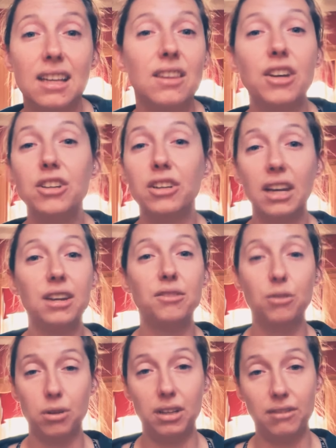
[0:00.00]
then you're getting
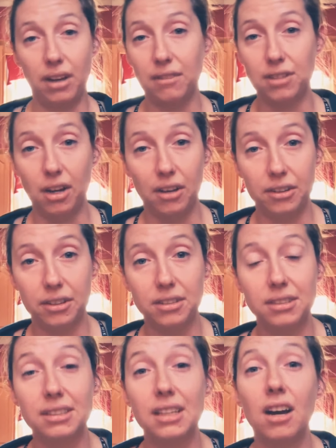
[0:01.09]

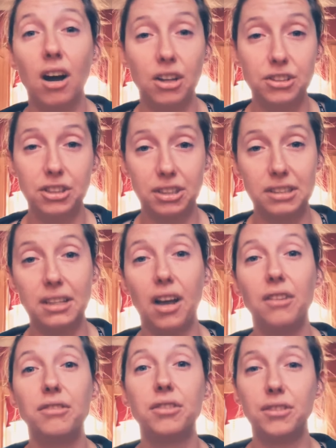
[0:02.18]
$45 all to
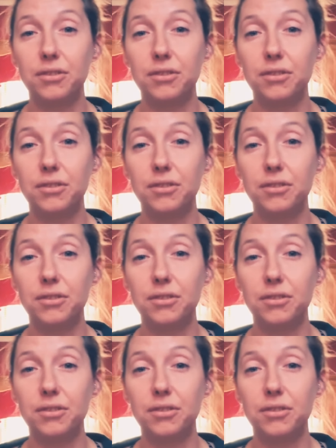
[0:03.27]
yourself